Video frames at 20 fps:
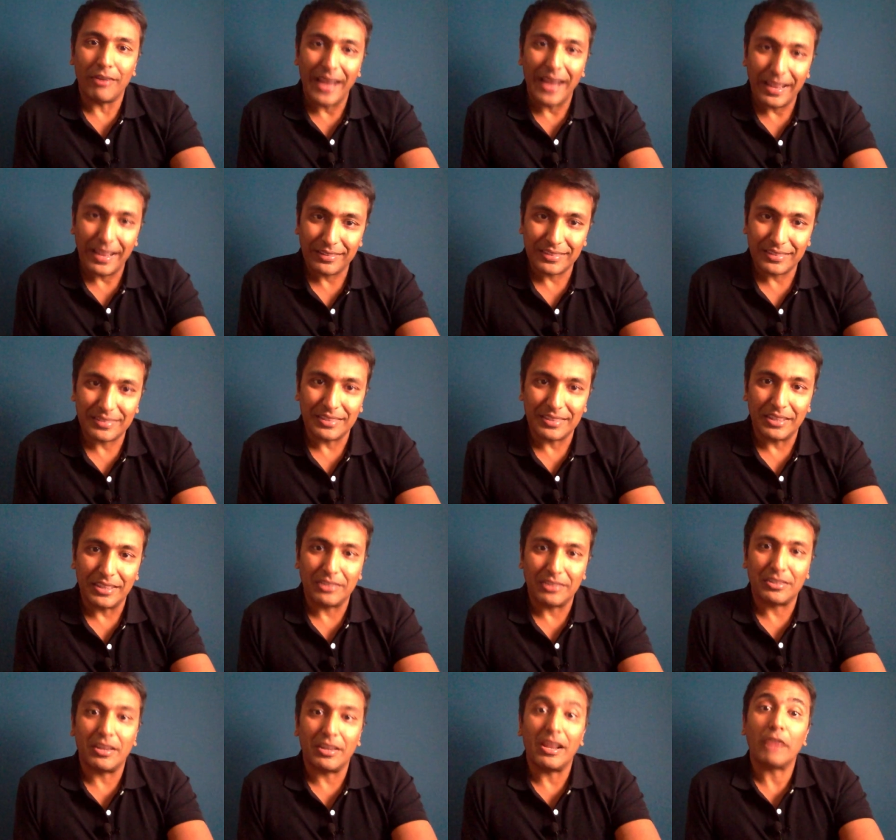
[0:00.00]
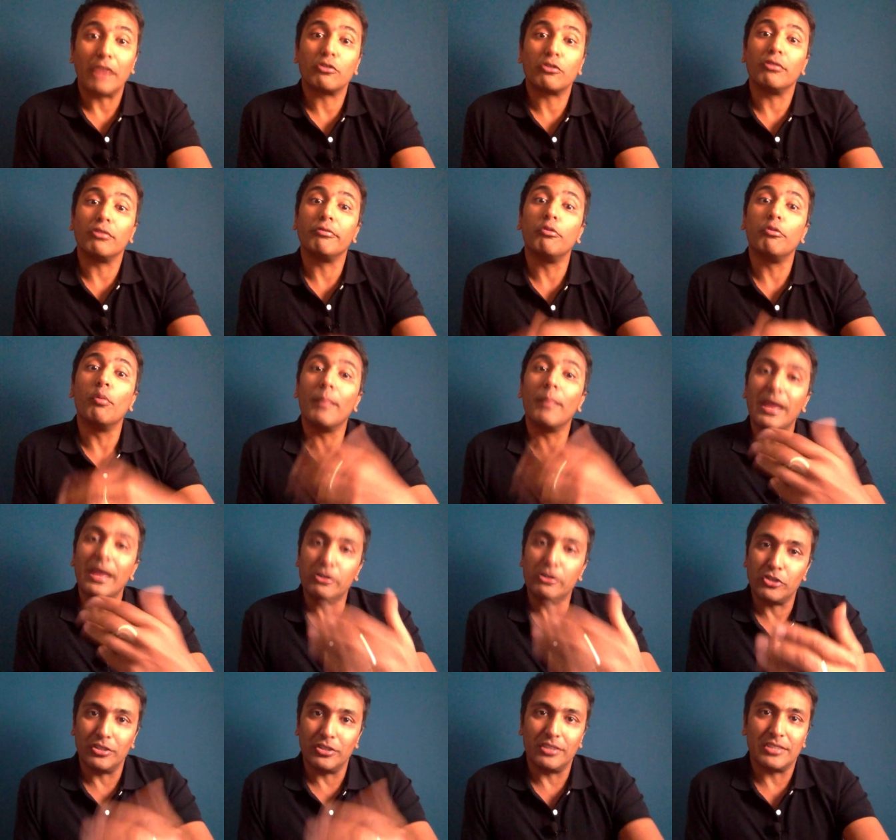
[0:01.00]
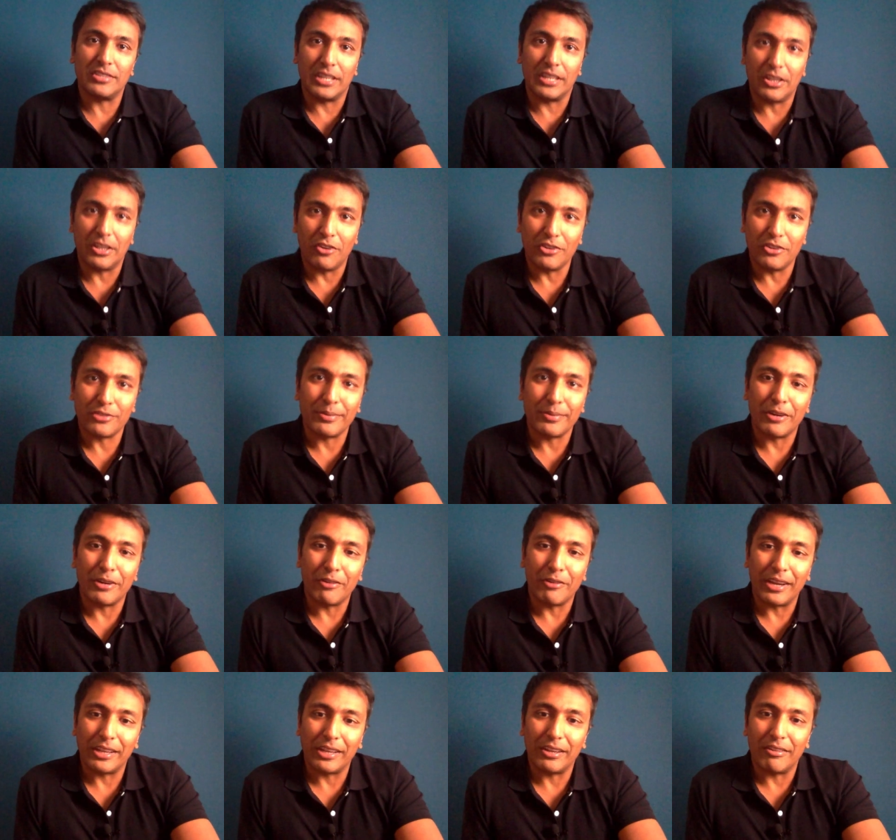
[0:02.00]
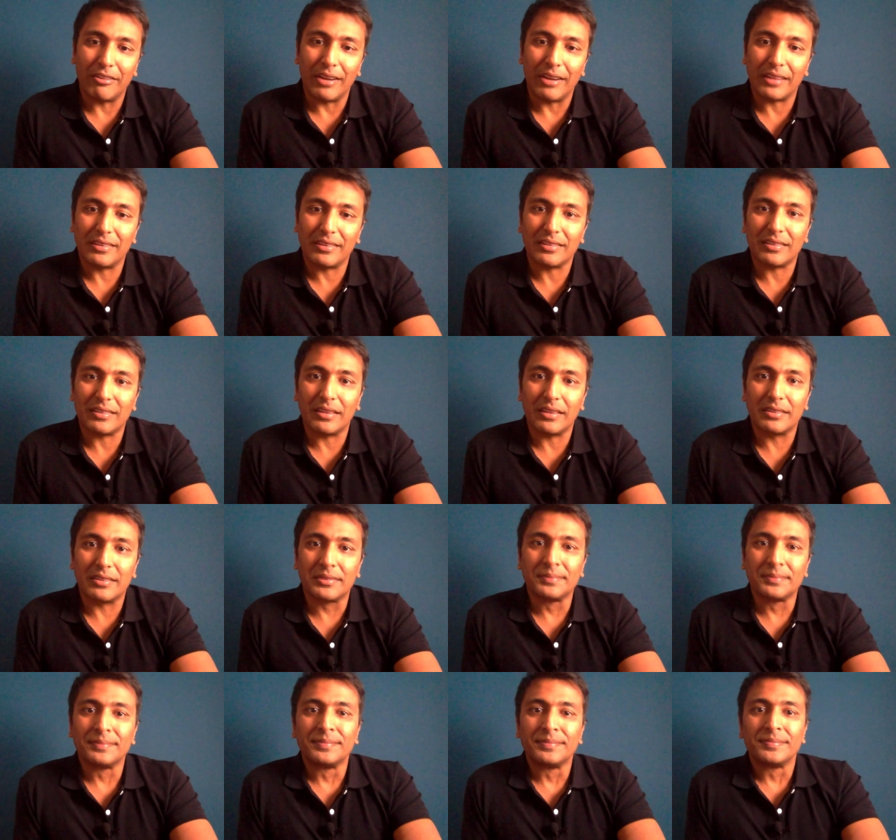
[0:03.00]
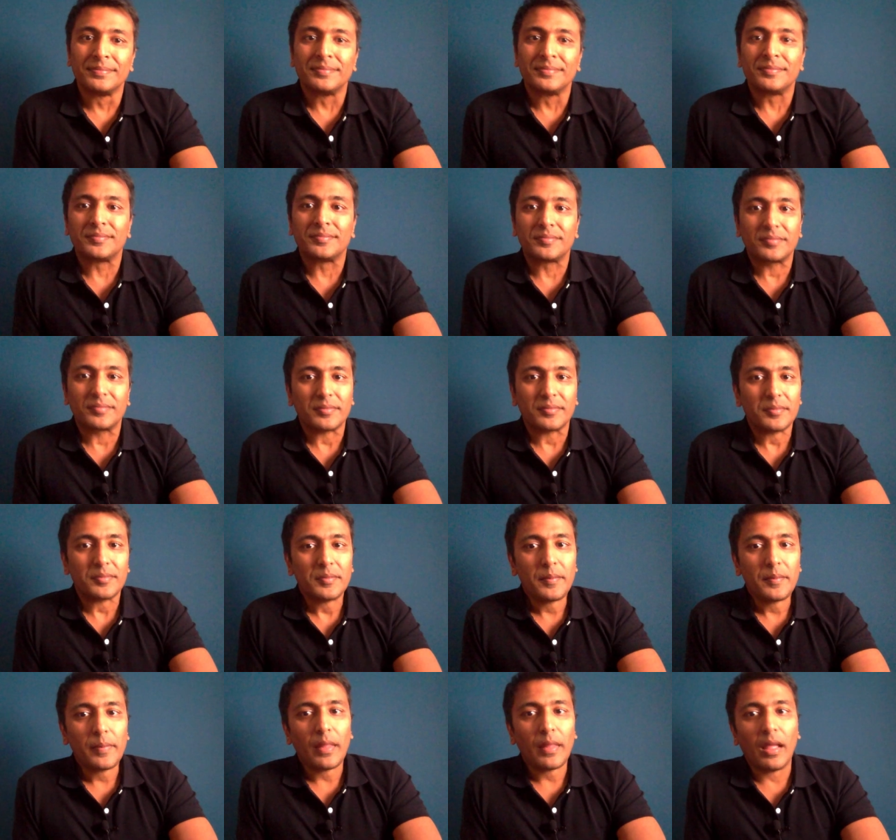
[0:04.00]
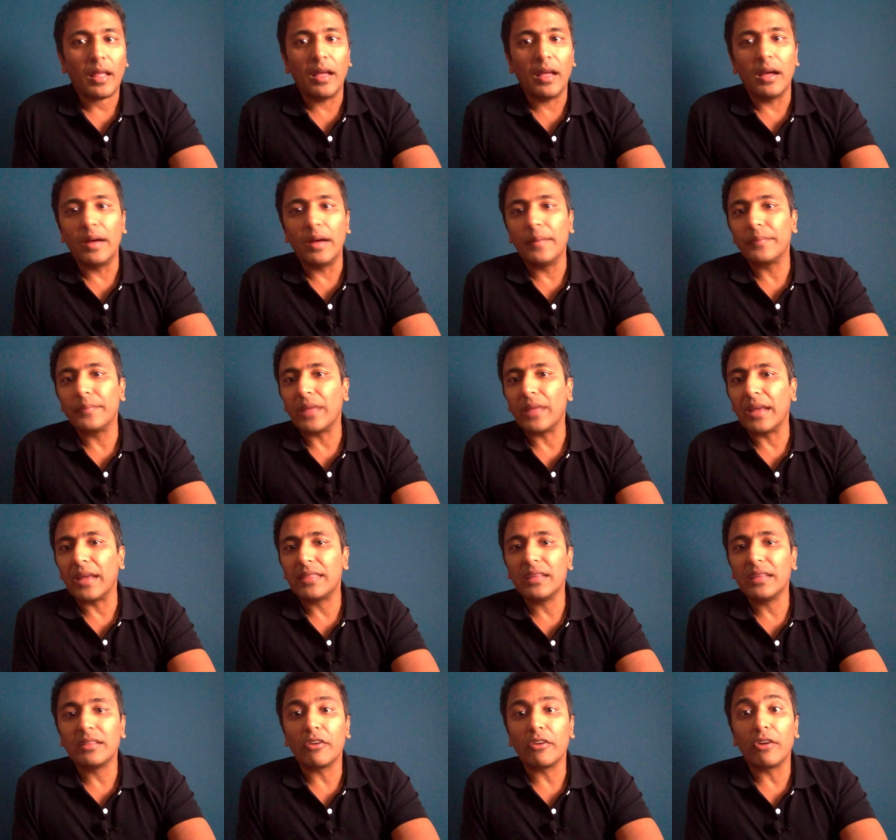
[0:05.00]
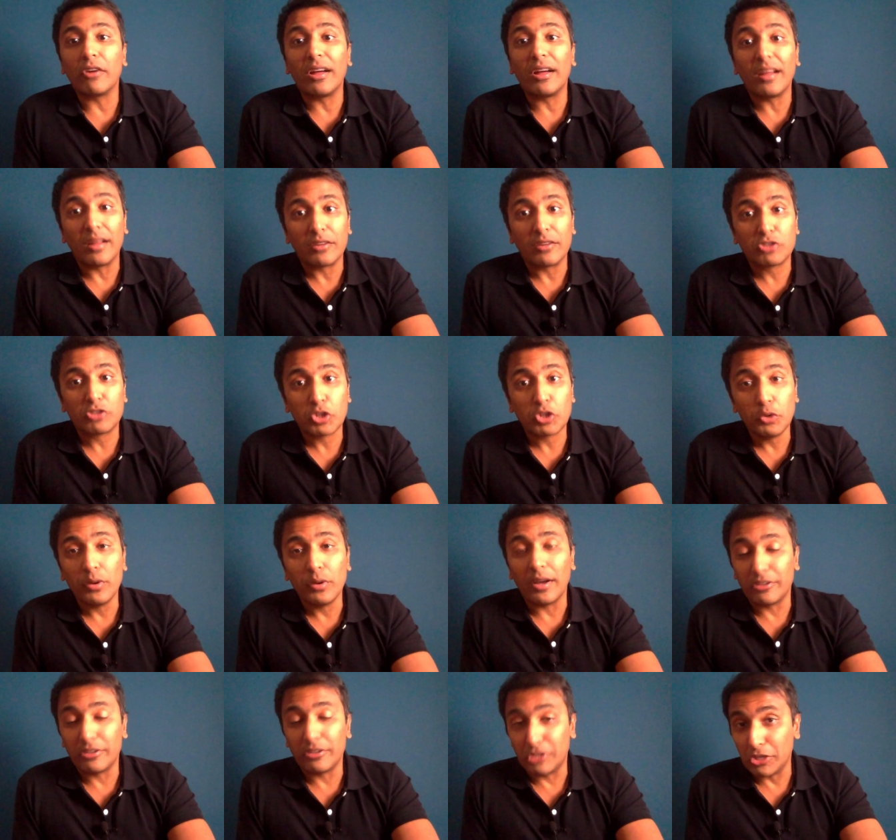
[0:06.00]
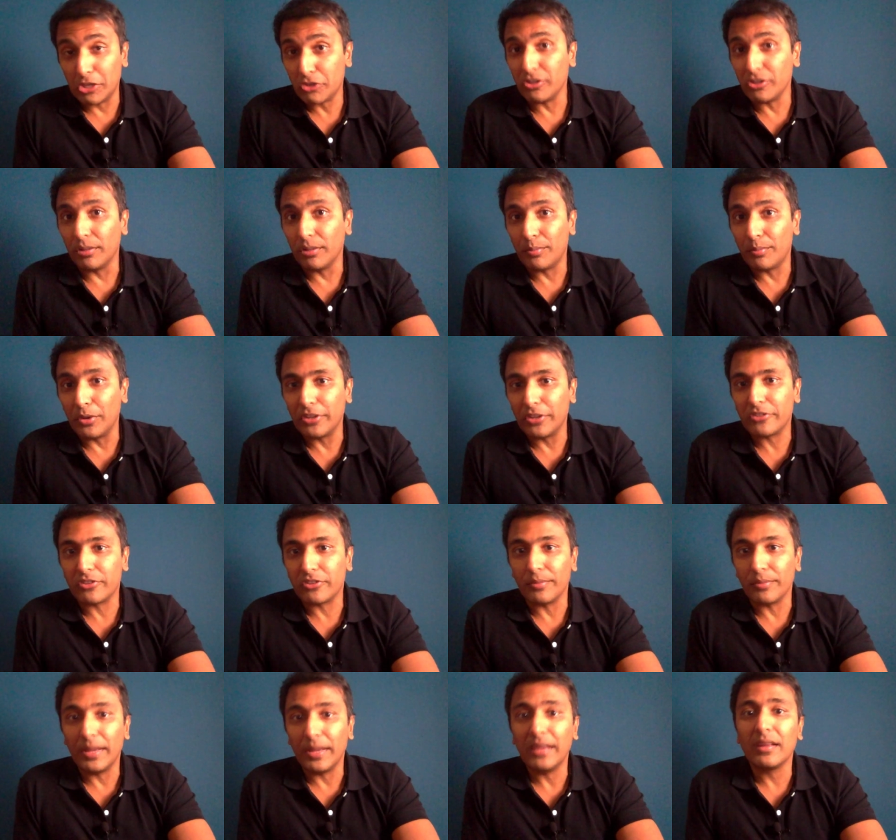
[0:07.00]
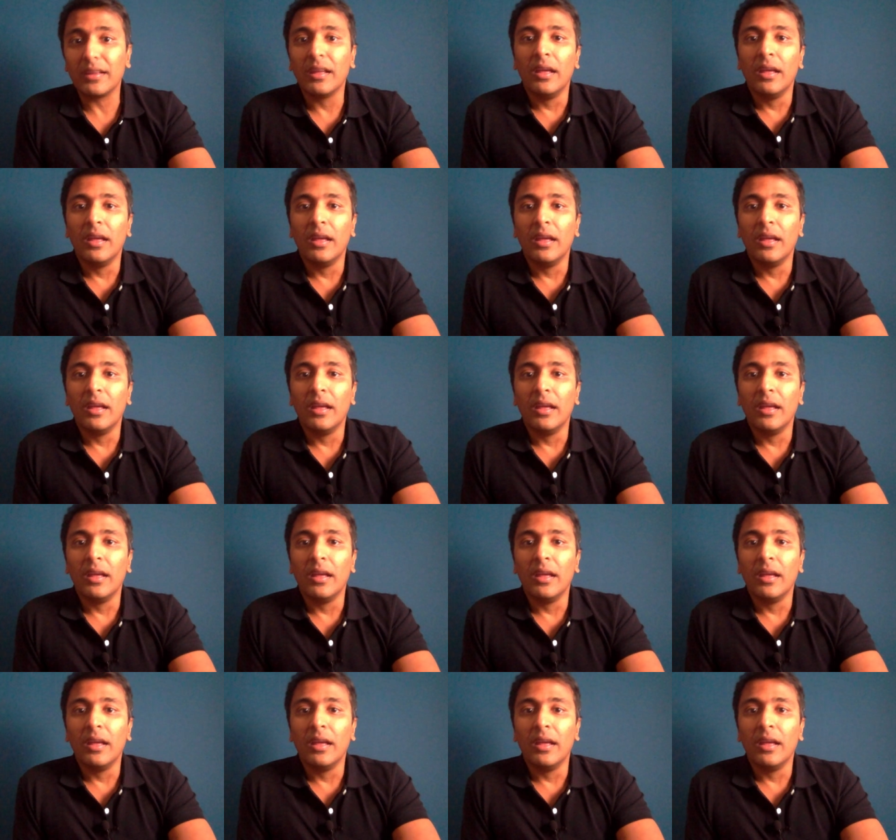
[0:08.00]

exercise. Collateral formation is encouraged by regular exercise. I think there are two additional points to make.